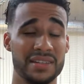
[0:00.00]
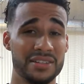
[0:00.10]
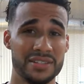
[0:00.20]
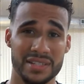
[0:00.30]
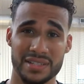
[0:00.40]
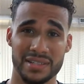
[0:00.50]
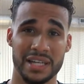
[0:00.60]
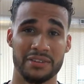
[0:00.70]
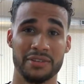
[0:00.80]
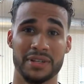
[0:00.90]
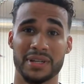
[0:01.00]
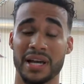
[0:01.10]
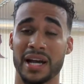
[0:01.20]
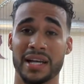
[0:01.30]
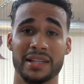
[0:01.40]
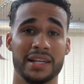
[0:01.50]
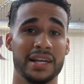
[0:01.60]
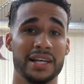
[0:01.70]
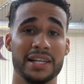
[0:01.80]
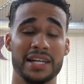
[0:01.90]
or 6'11", a height that
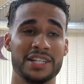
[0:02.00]
I